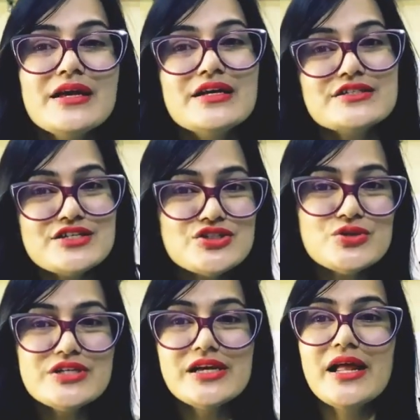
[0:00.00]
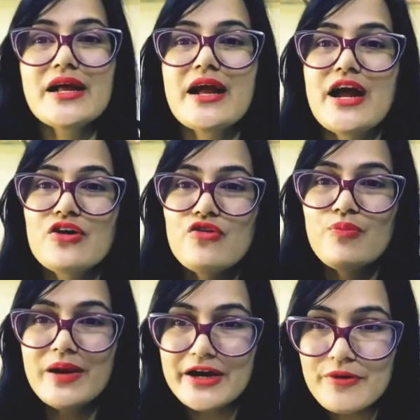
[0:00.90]
Cystocele, a kind of
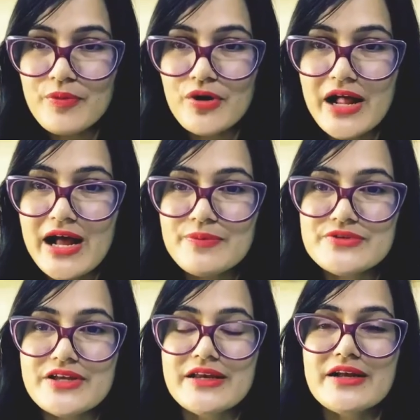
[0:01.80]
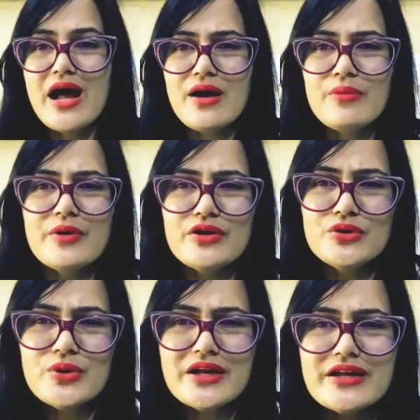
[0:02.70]
bladder prolapse and carb, a
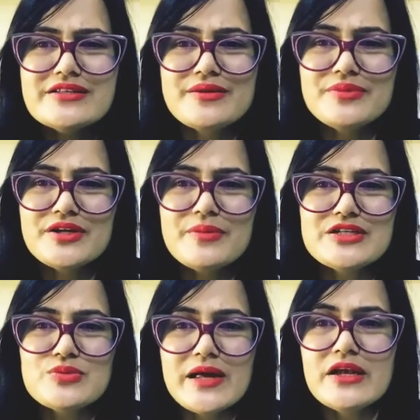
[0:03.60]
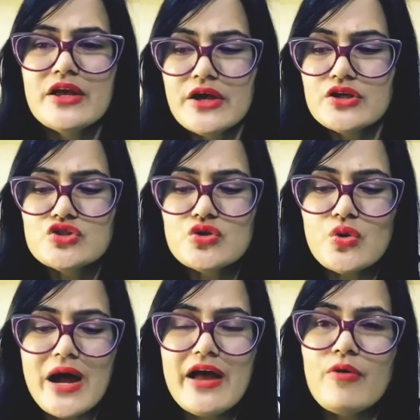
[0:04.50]
urinary symptom as well. So
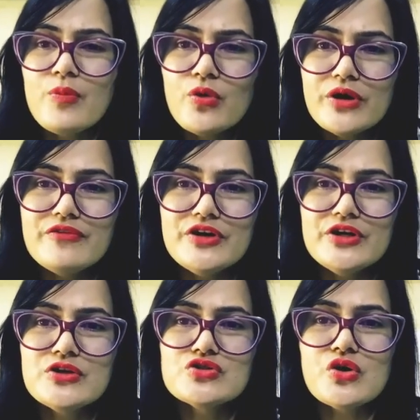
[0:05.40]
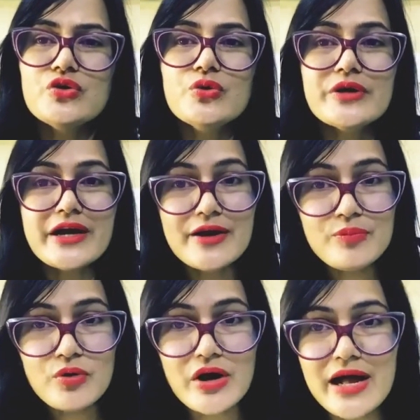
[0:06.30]
I have uploaded videos on uterine
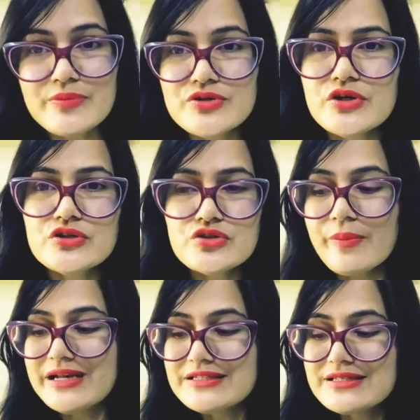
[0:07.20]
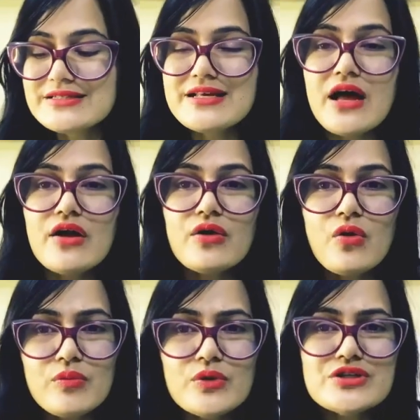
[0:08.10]
prolapse. So medicines are
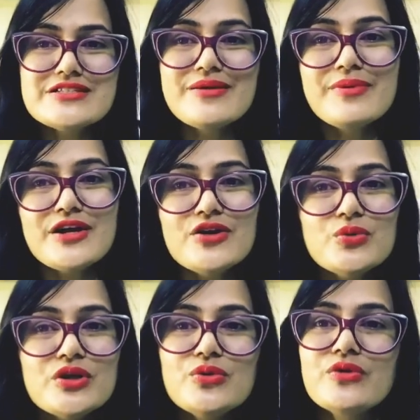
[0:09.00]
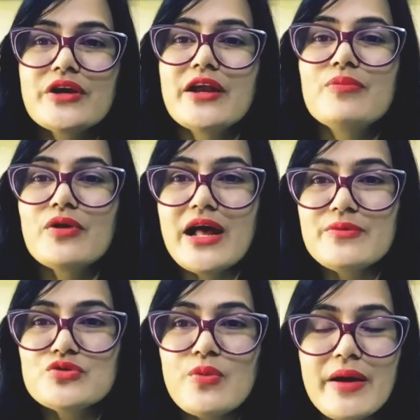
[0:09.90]
almost similar to the uterine
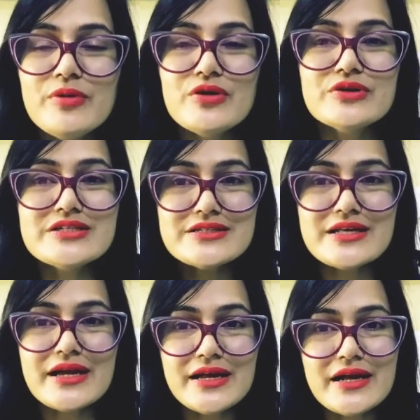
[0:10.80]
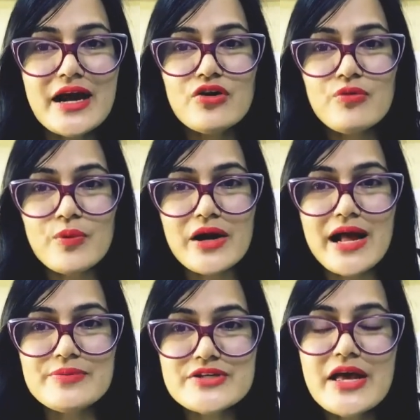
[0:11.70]
prolapse. Why? Because this is again a kind of
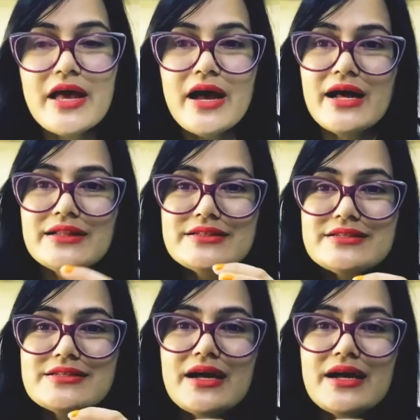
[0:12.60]
prolapse, and this is